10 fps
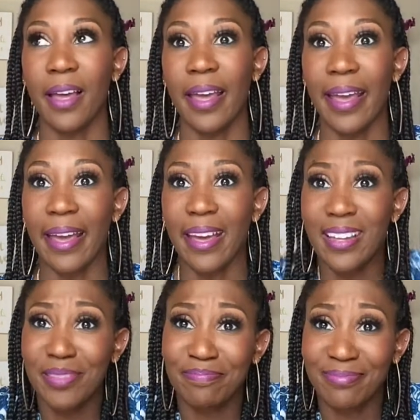
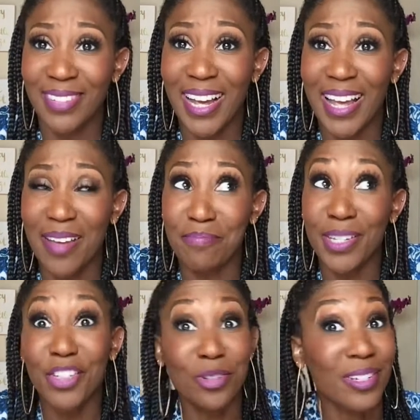And be
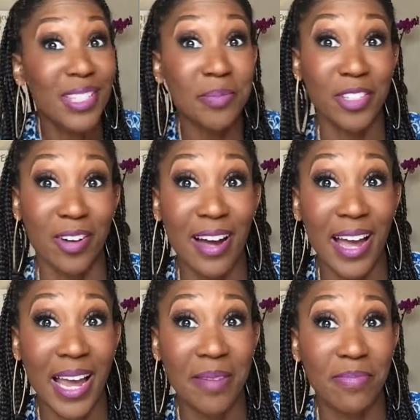sure to
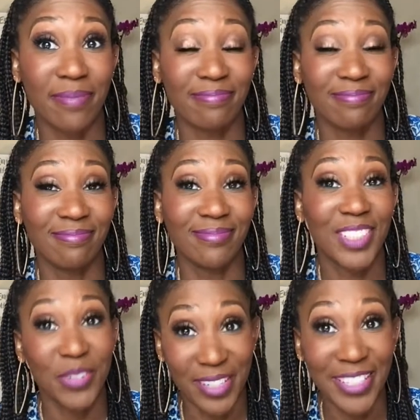subscribe
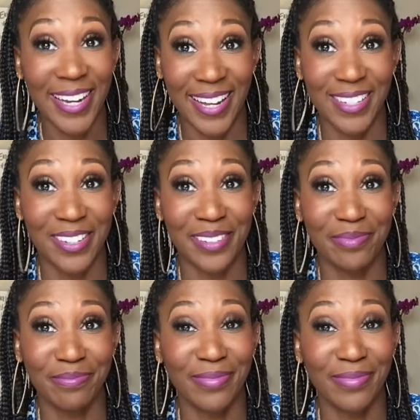to our channel.